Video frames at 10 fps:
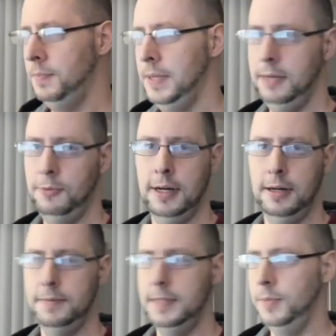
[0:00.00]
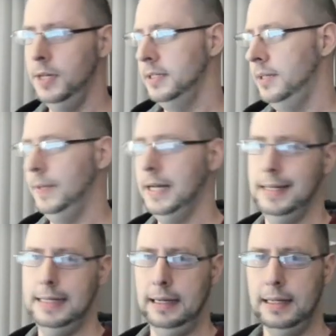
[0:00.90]
be where some custom
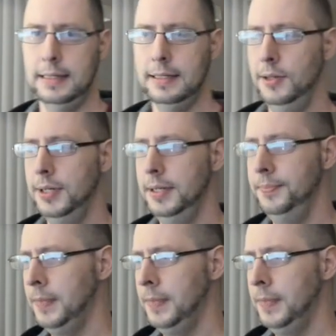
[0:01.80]
content gets loaded.